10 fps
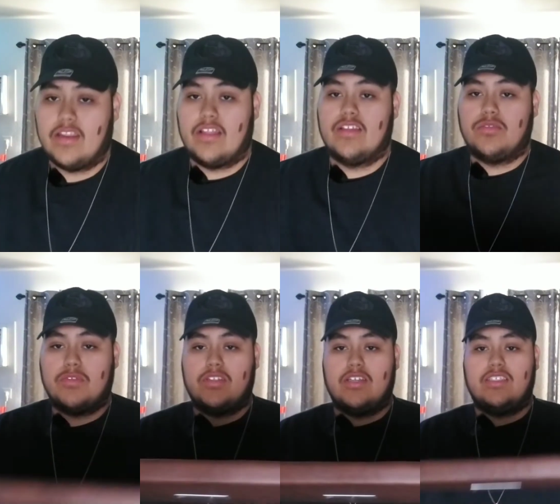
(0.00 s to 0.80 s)
now this
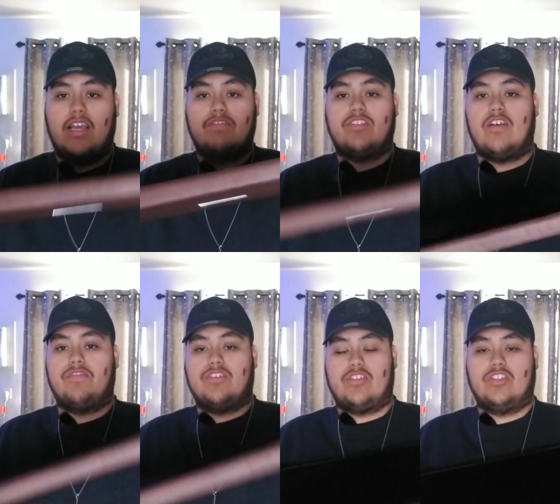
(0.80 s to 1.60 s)
one does have
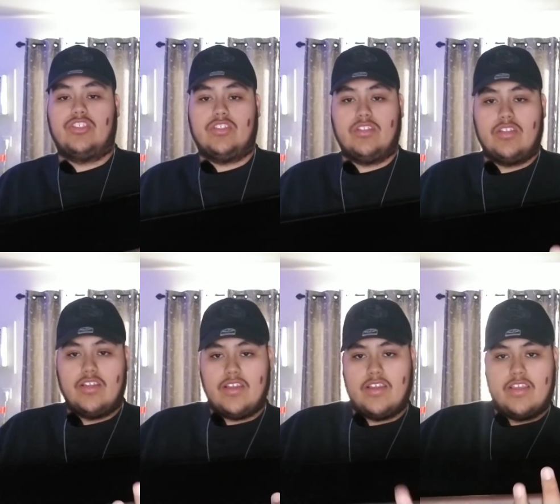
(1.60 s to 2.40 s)
softer cushion,
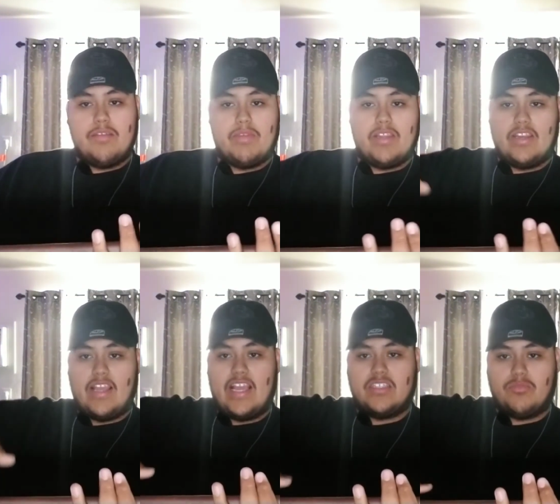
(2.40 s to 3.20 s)
meaning it
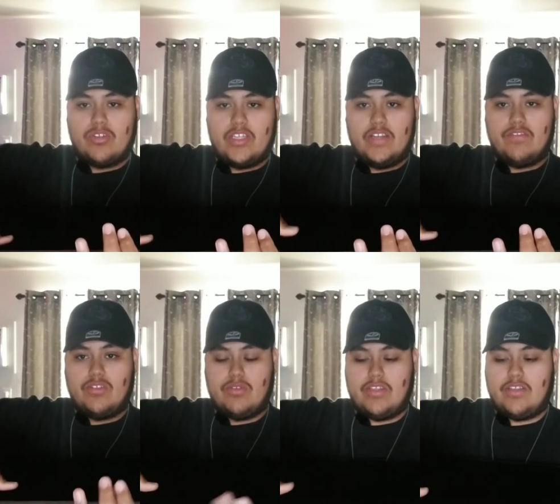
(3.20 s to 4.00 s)
has more give
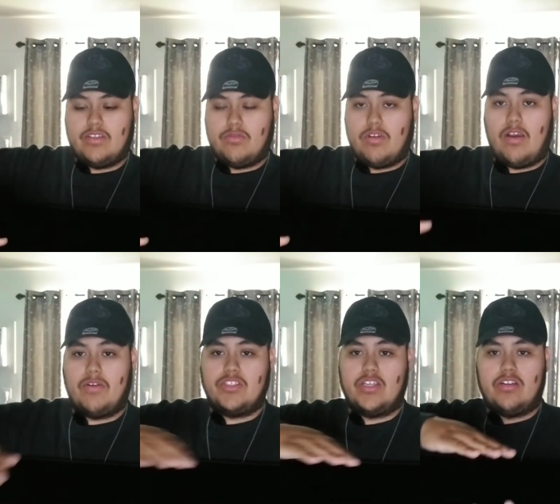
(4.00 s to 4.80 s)
to it,
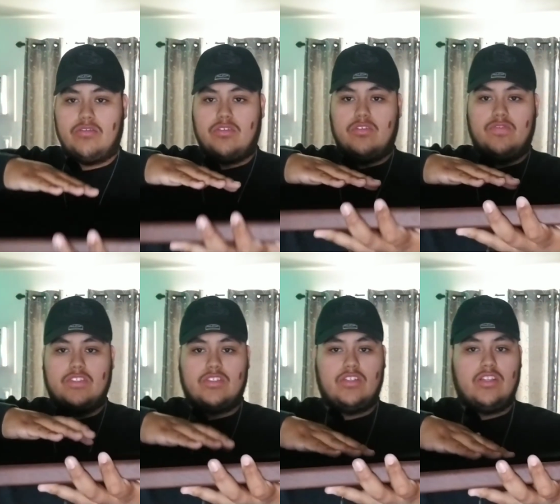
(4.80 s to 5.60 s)
which I don't know if it's
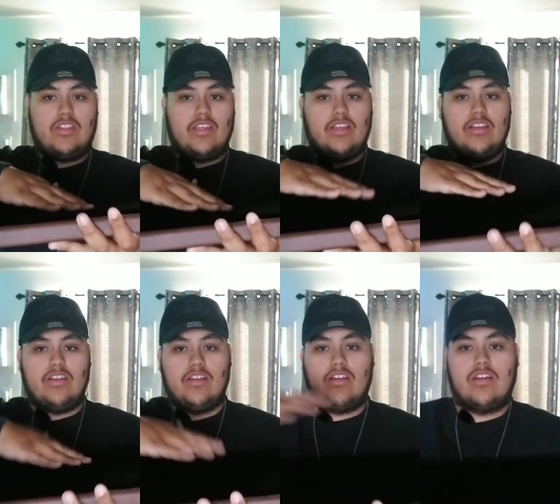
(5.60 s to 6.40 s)
a good
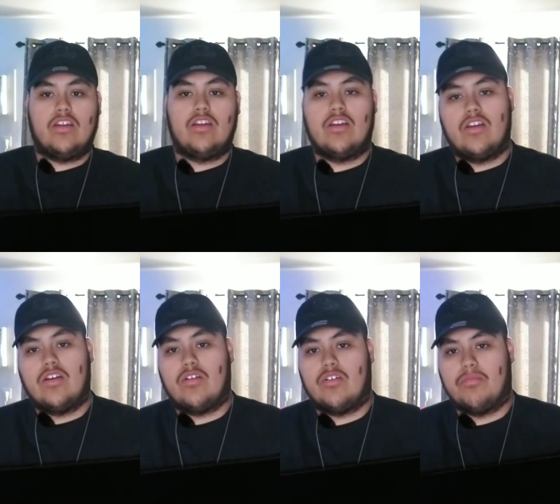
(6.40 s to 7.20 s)
thing
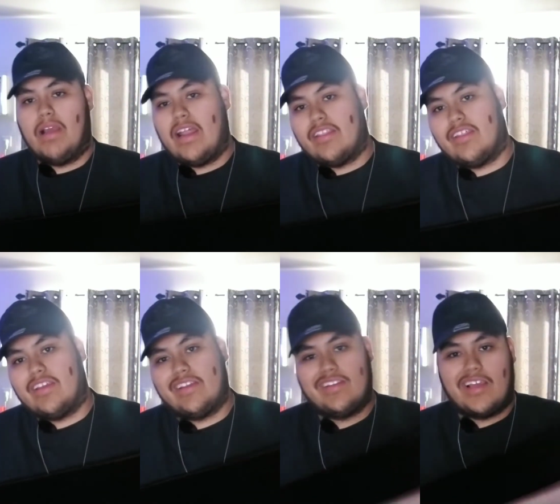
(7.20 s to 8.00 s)
or bad
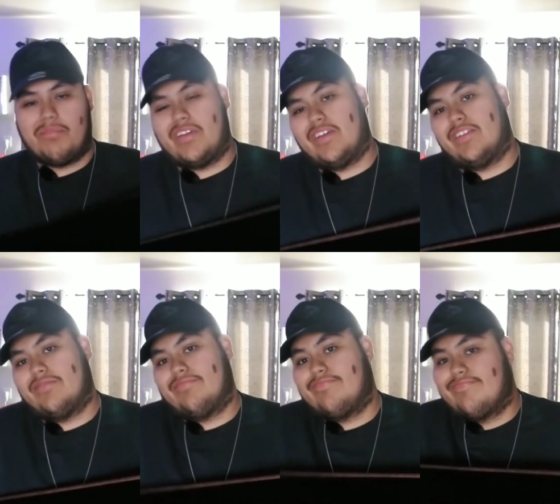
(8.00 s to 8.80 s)
thing. I mean,